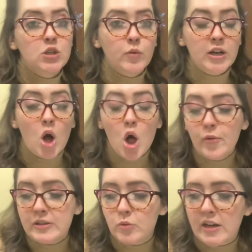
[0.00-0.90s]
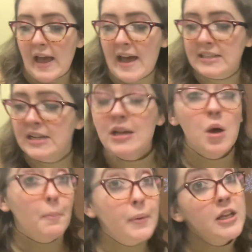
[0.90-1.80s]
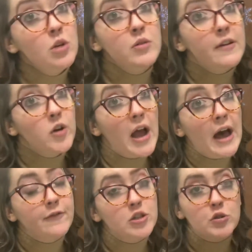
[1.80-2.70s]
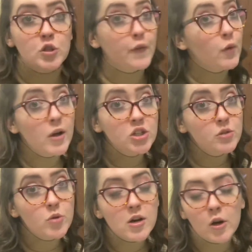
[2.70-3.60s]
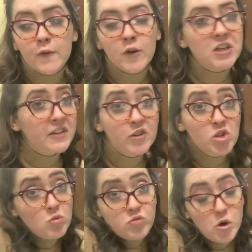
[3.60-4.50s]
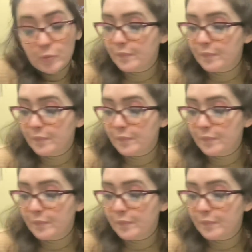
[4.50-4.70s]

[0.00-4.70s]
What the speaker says: You can always work ahead, but you never have to. So if you want to do more, go for it. If you don't, don't.